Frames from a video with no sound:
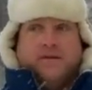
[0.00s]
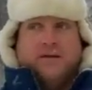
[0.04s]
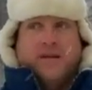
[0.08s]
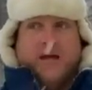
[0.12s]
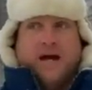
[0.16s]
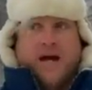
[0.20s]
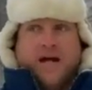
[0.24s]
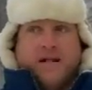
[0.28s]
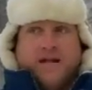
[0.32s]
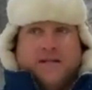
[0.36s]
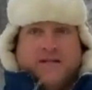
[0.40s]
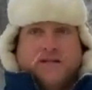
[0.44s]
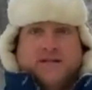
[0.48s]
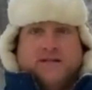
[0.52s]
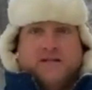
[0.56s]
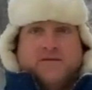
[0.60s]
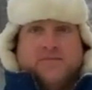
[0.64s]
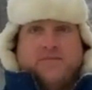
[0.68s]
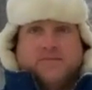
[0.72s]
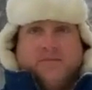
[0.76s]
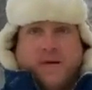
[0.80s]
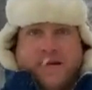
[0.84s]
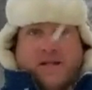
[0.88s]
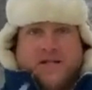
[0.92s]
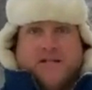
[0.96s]
That
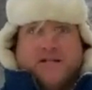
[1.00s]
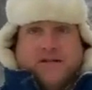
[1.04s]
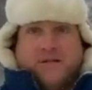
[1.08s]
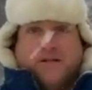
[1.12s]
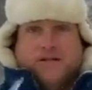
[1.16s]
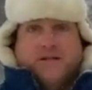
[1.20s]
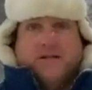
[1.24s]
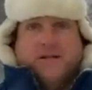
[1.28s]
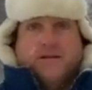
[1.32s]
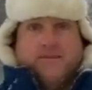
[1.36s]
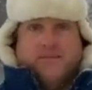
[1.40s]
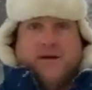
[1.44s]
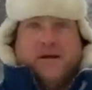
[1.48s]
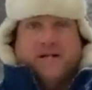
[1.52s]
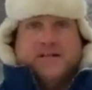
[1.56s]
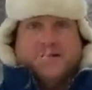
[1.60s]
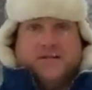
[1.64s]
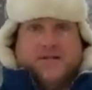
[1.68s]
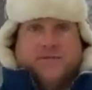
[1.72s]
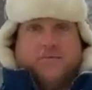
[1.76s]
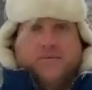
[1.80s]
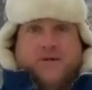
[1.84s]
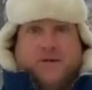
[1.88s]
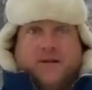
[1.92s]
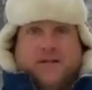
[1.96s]
is basically the
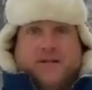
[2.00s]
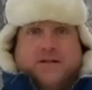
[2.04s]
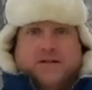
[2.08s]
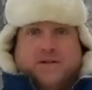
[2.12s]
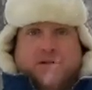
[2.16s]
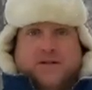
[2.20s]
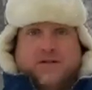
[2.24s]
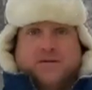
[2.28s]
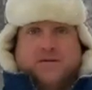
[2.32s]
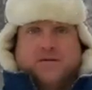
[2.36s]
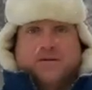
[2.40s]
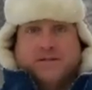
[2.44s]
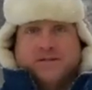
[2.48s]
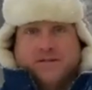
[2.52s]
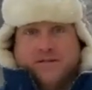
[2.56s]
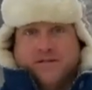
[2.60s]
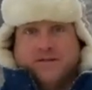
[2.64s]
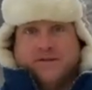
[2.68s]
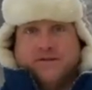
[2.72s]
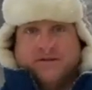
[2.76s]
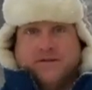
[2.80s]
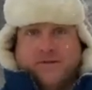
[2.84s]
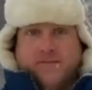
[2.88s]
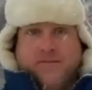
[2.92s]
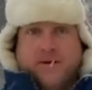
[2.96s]
best that we can do
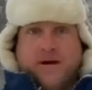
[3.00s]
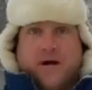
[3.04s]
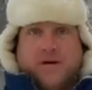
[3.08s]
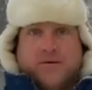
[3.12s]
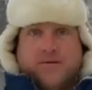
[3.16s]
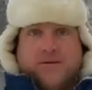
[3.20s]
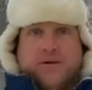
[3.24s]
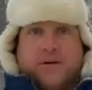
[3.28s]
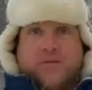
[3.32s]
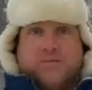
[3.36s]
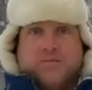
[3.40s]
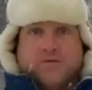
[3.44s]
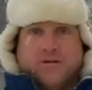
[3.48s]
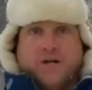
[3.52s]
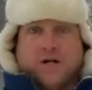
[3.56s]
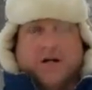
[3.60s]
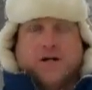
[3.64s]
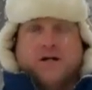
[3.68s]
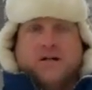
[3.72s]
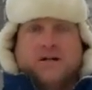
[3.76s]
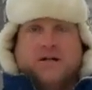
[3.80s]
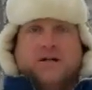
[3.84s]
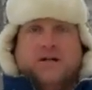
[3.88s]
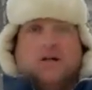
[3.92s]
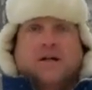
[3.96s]
until the power comes
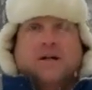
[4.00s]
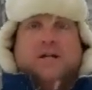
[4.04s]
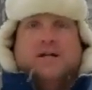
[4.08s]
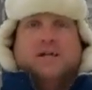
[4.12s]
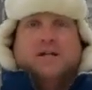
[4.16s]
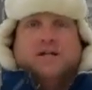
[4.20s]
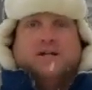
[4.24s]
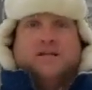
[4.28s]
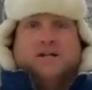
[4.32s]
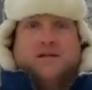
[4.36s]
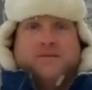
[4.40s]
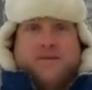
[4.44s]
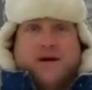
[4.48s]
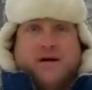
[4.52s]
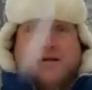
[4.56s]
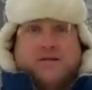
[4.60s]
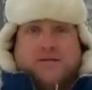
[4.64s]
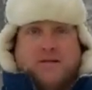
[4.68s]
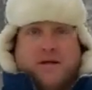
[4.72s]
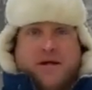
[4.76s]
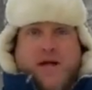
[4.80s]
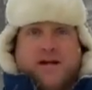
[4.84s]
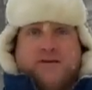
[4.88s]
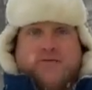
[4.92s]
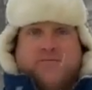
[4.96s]
on. So you might
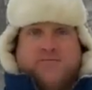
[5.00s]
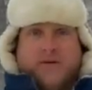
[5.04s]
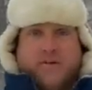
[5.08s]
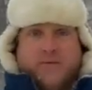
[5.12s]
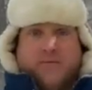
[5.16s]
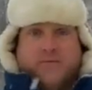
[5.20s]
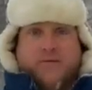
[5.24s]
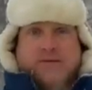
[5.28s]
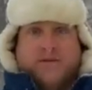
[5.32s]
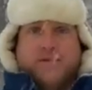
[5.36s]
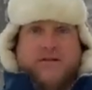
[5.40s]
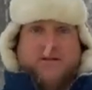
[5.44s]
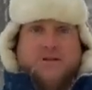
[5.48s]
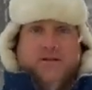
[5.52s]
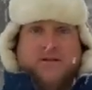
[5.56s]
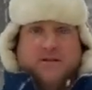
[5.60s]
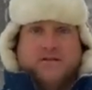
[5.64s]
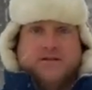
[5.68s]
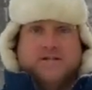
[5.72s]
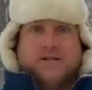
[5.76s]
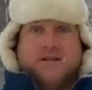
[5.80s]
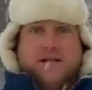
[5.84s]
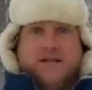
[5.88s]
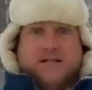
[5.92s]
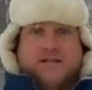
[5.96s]
as well have fun with it and
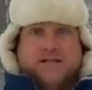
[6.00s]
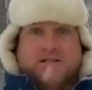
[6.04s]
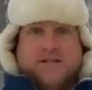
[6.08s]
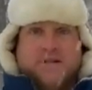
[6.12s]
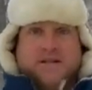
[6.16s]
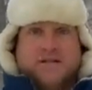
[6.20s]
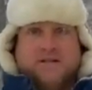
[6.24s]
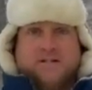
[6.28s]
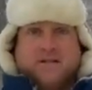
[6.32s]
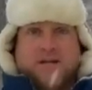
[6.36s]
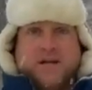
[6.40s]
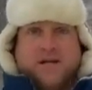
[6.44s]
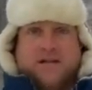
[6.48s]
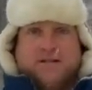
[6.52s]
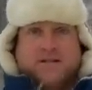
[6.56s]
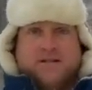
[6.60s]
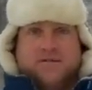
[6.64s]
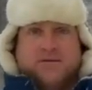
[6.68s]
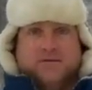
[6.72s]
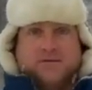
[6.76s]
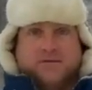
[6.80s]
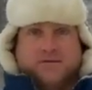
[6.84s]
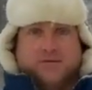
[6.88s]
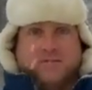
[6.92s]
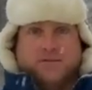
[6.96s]
use it as an
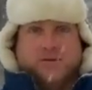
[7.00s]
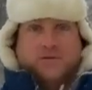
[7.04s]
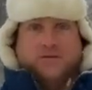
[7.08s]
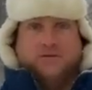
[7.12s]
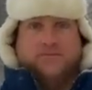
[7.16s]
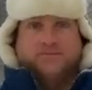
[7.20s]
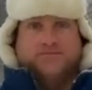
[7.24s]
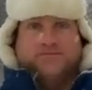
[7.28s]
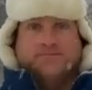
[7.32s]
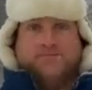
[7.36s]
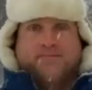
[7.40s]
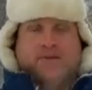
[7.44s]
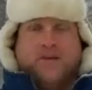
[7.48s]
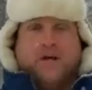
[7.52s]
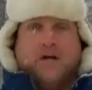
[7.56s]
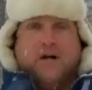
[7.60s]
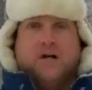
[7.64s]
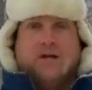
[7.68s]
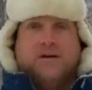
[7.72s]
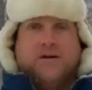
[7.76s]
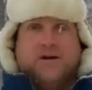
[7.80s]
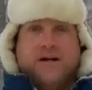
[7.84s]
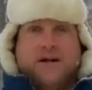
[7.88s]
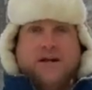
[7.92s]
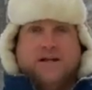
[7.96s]
educational tool.
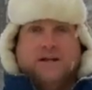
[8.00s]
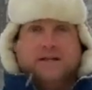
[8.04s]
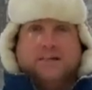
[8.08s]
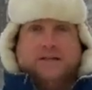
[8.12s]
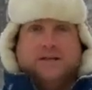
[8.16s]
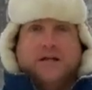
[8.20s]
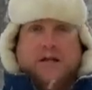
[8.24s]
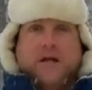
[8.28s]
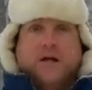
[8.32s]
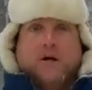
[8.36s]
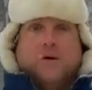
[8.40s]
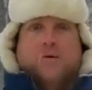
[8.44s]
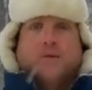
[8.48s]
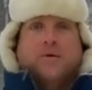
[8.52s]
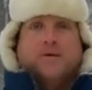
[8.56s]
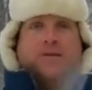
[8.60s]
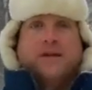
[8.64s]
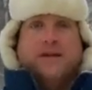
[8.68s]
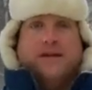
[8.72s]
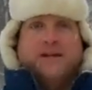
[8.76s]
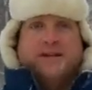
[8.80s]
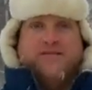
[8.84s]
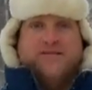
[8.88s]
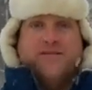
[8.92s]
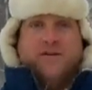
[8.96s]
Alright, well,
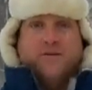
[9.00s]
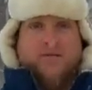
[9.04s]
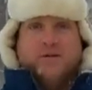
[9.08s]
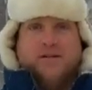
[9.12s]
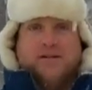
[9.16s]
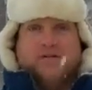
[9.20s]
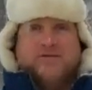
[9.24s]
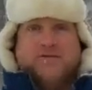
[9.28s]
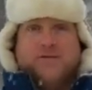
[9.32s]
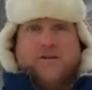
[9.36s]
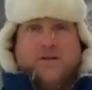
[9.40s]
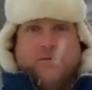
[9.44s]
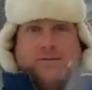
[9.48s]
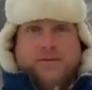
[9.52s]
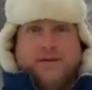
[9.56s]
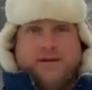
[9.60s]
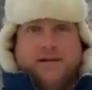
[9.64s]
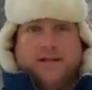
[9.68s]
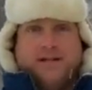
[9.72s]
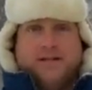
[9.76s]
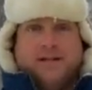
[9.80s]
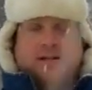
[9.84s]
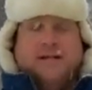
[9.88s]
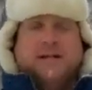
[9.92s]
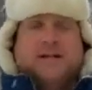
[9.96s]
thank you very much for your
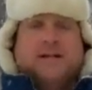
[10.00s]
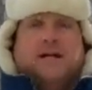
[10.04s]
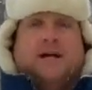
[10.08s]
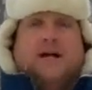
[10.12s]
minute.